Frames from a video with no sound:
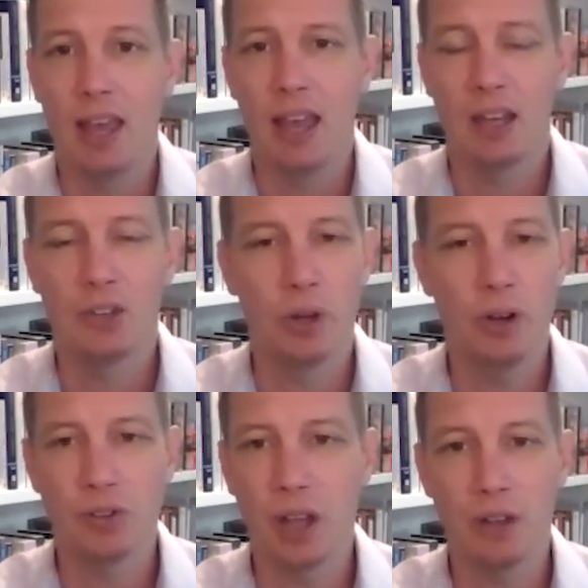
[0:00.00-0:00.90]
And
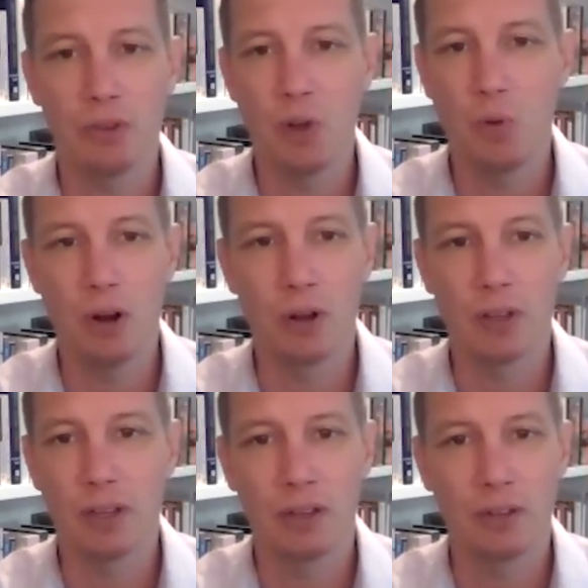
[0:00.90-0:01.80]
Twitter is not the real world.
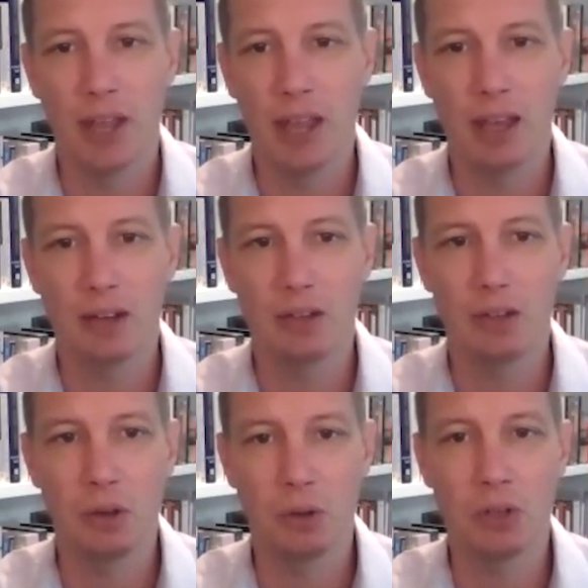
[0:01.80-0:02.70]
And
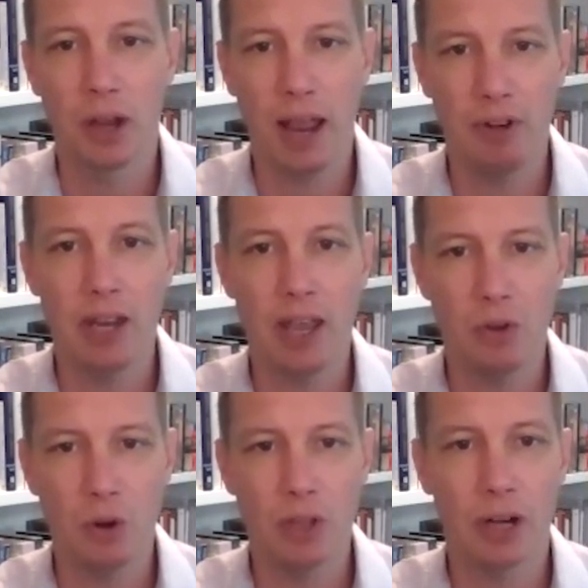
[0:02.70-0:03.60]

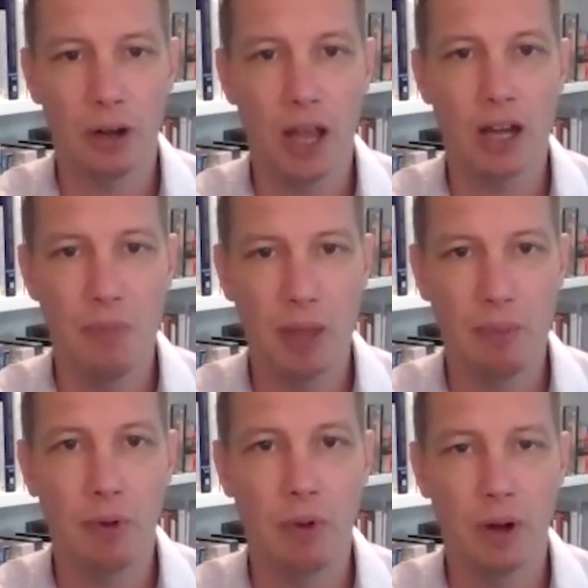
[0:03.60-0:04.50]
everyday North Carolina
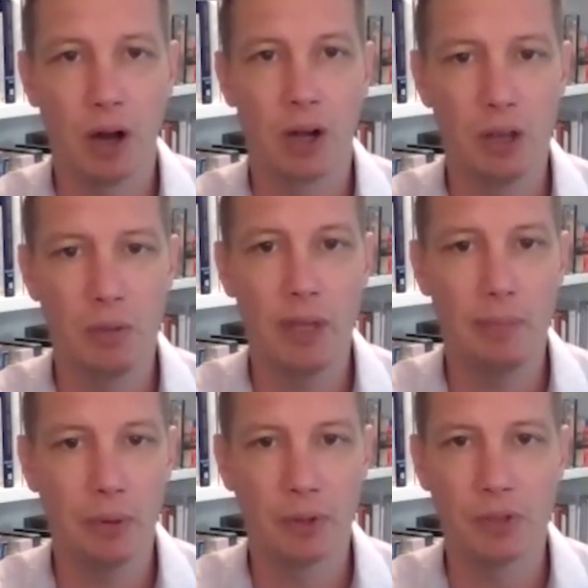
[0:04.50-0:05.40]
people are good
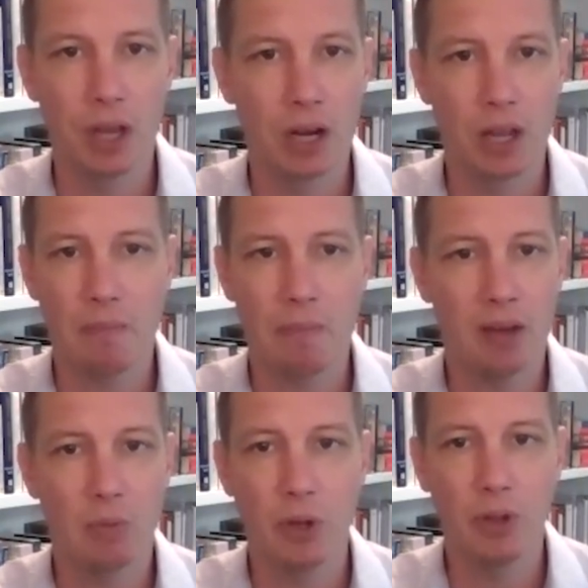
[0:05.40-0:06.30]
people. There's not a lot of
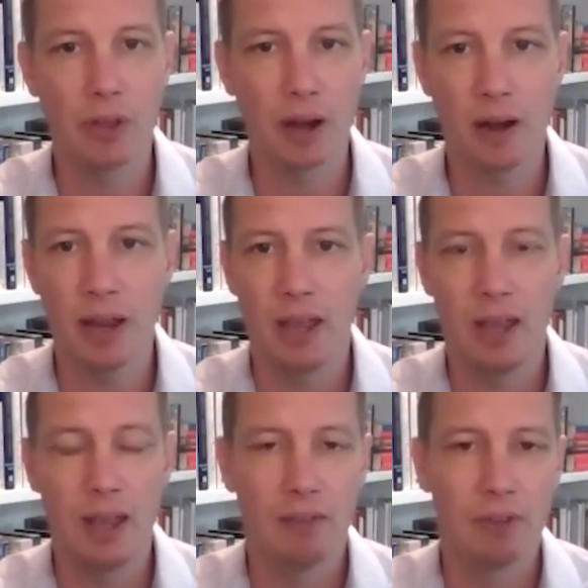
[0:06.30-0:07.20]
bad will there.
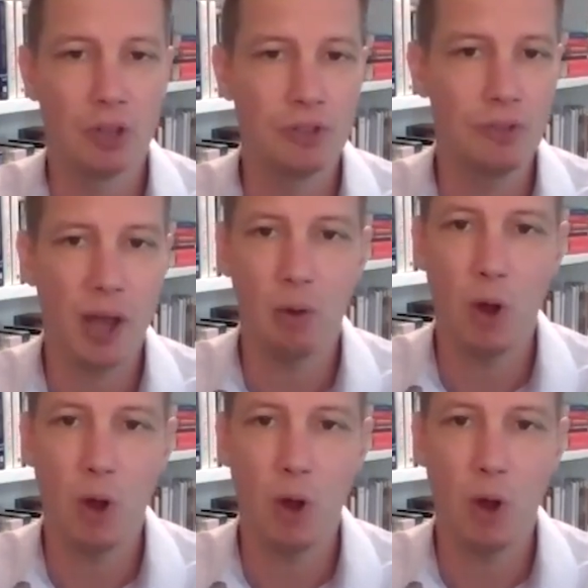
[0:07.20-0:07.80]
For those of you out